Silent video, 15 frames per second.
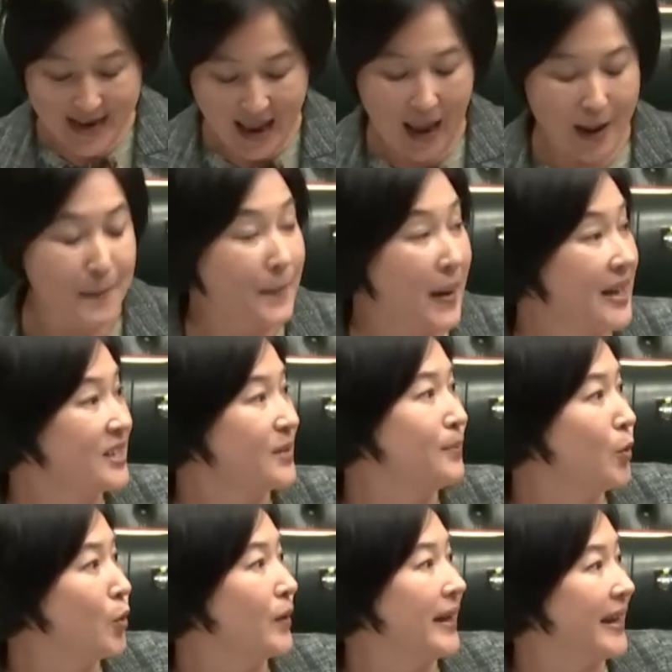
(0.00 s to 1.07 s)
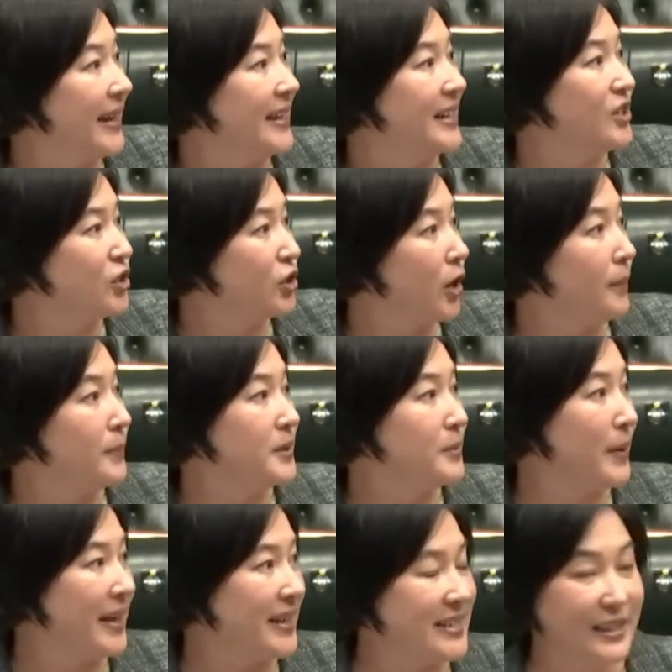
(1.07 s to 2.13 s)
and much more needed jobs
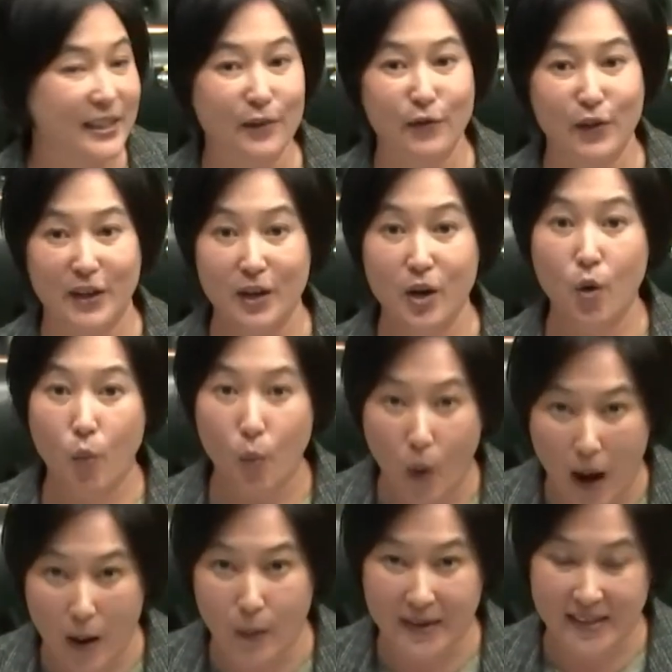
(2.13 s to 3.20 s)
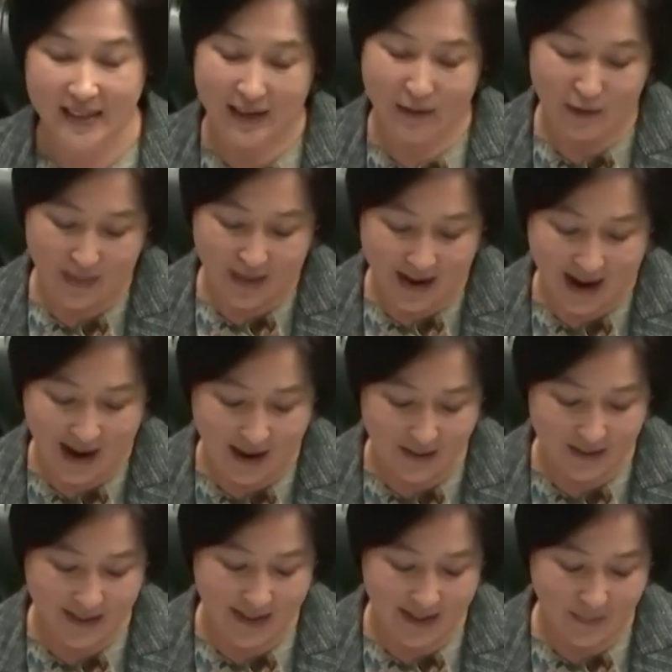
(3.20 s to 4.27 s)
being delivered while we deliver that
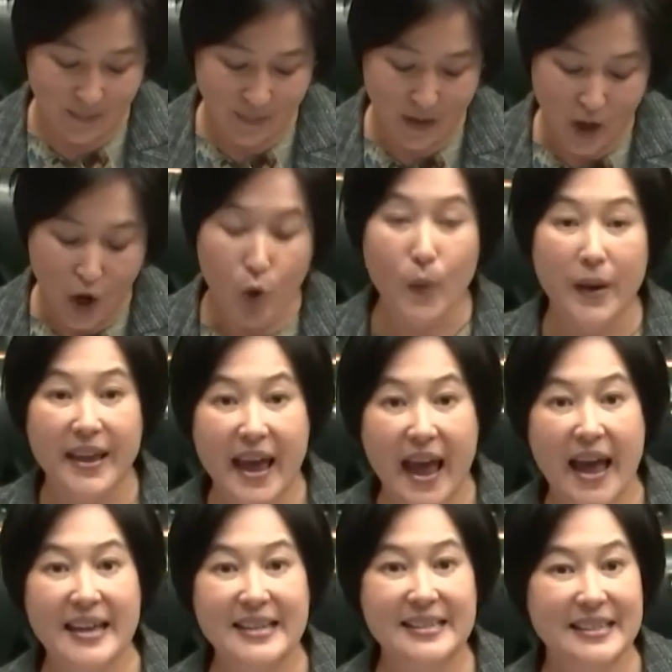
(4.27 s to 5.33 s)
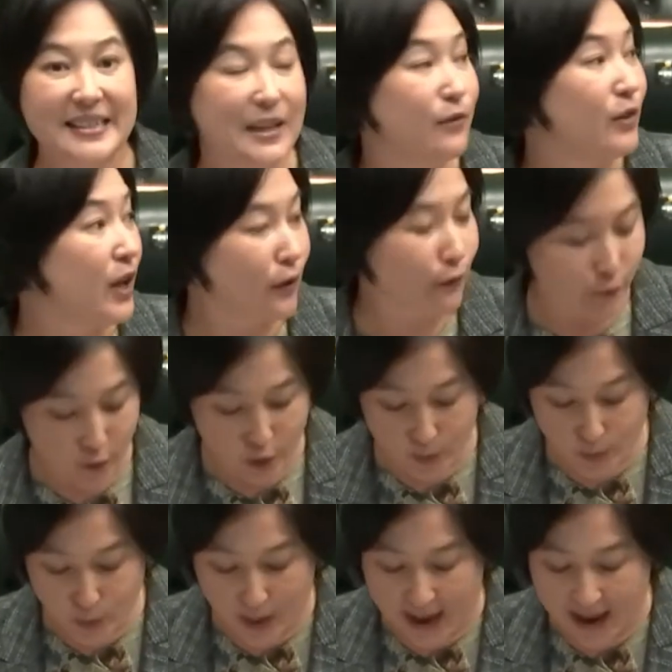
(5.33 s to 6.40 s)
housing. We can deliver
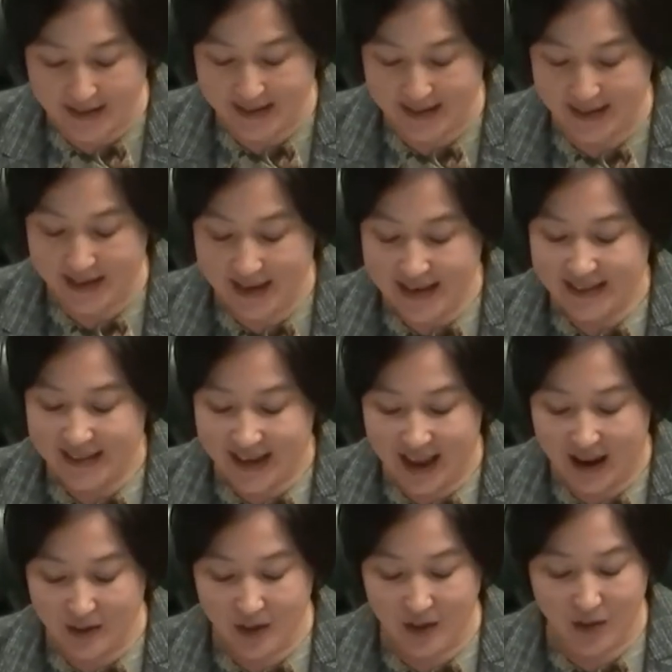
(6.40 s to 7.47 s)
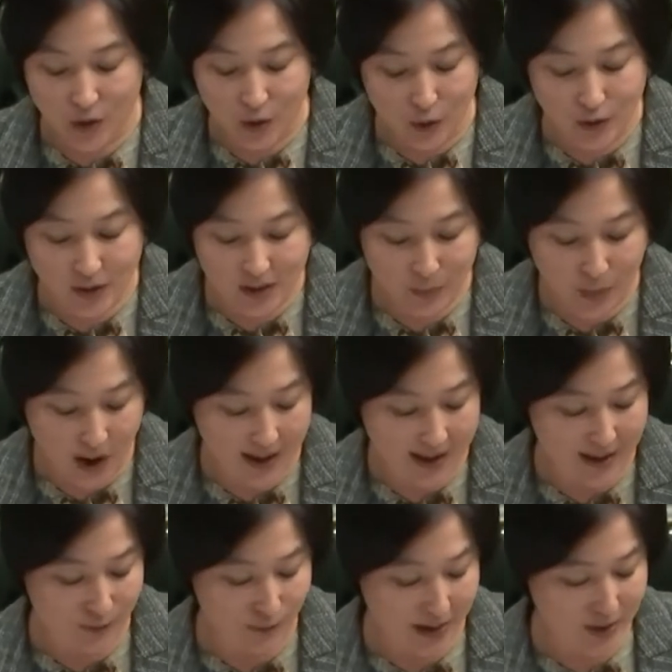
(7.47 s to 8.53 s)
affordable housing to counter the huge spike
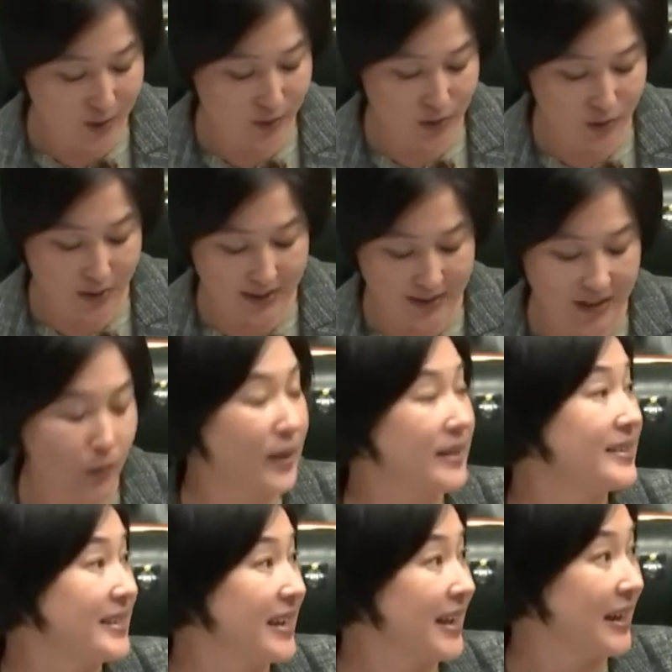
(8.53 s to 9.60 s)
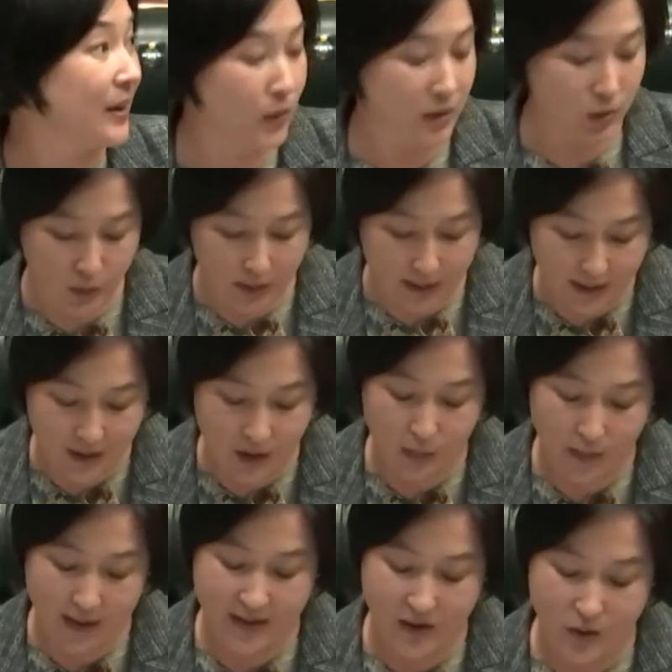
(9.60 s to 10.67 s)
in rental stress that we're seeing, which will
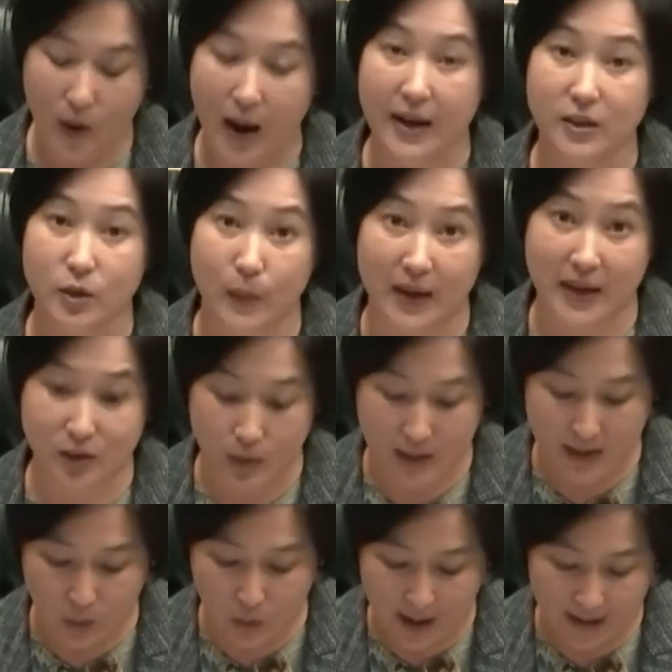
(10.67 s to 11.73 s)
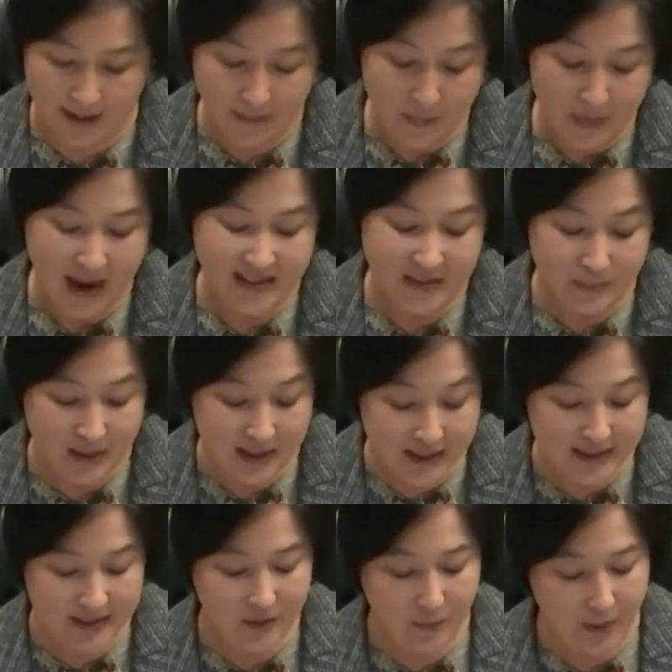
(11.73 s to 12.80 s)
increase throughout 2021 as
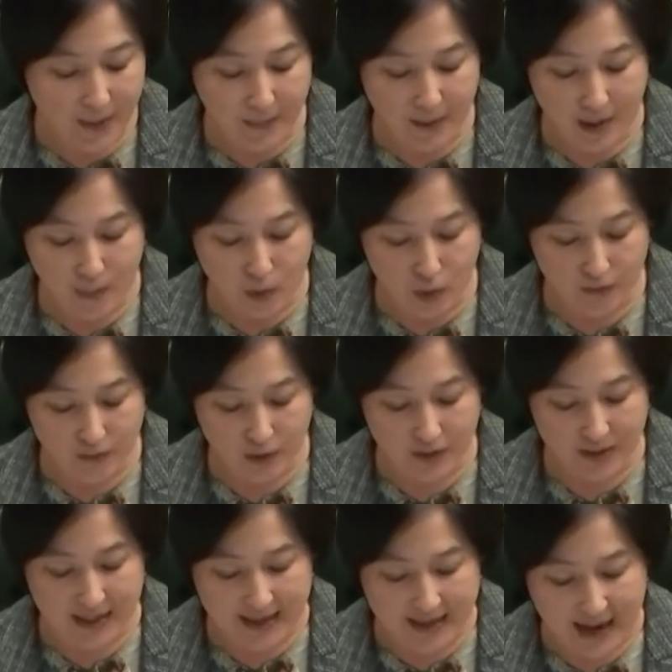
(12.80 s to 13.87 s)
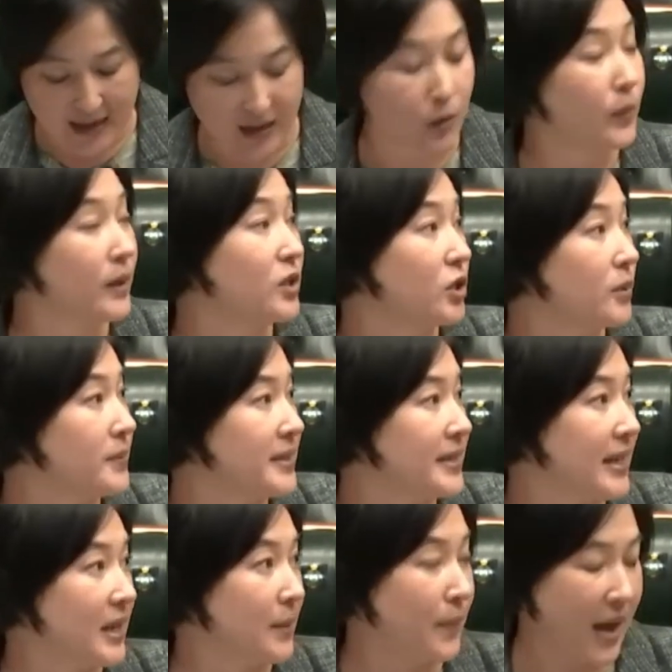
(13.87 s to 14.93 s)
millions of people are moved onto inadequate job
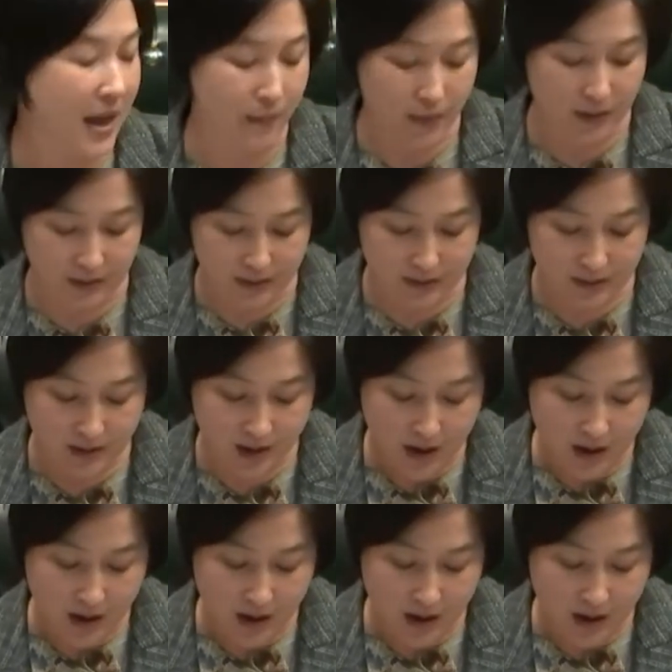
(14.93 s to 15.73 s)
seeker payments.